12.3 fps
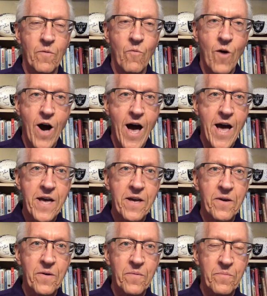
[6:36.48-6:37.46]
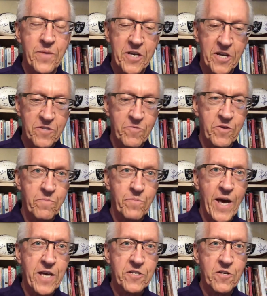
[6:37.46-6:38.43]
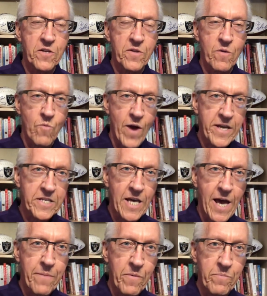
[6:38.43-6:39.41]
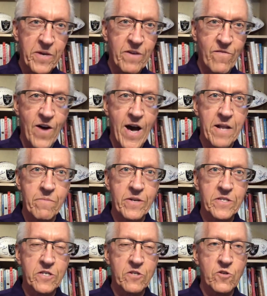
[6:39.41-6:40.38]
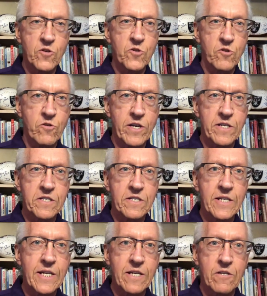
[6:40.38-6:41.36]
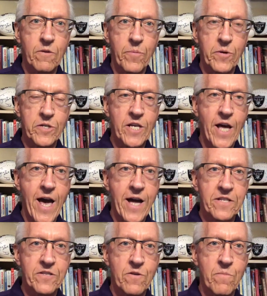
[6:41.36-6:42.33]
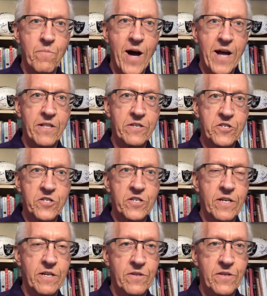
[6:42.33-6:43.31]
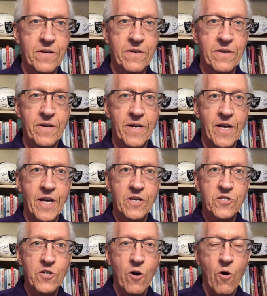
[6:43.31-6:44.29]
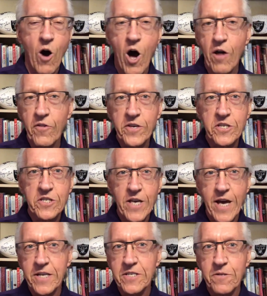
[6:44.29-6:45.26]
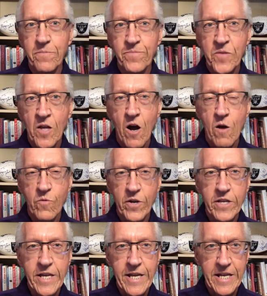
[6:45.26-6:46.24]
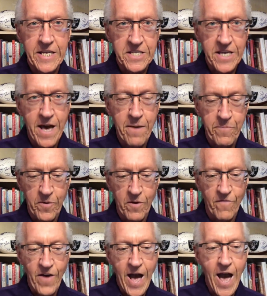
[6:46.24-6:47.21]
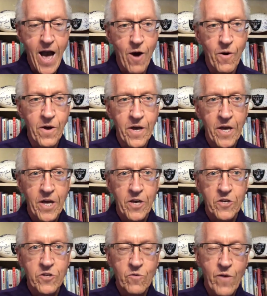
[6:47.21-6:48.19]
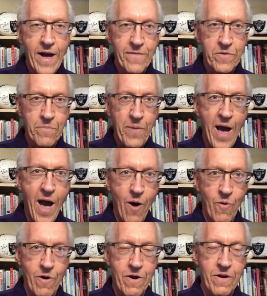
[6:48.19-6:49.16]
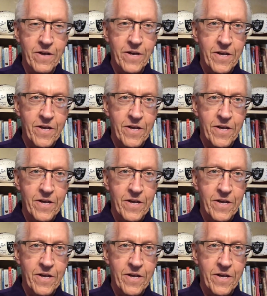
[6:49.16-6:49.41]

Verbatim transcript: Why? Because it was based on the right type of B vitamins and nutrients needed to protect their myelin sheath. So all these things are really an example of how you have the power